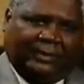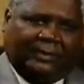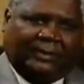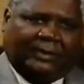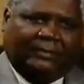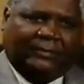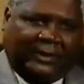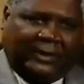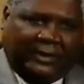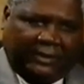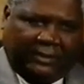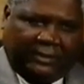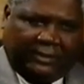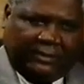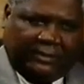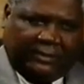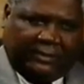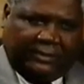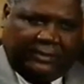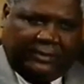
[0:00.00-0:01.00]

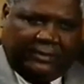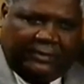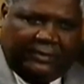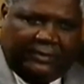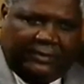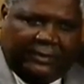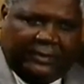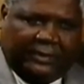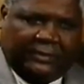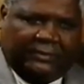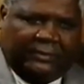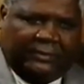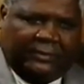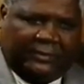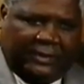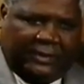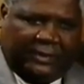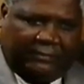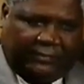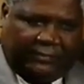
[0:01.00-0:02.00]
revealed. That
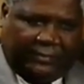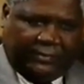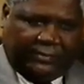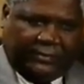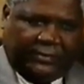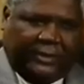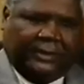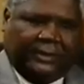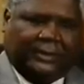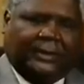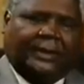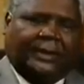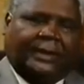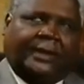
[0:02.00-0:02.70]
is unfortunate.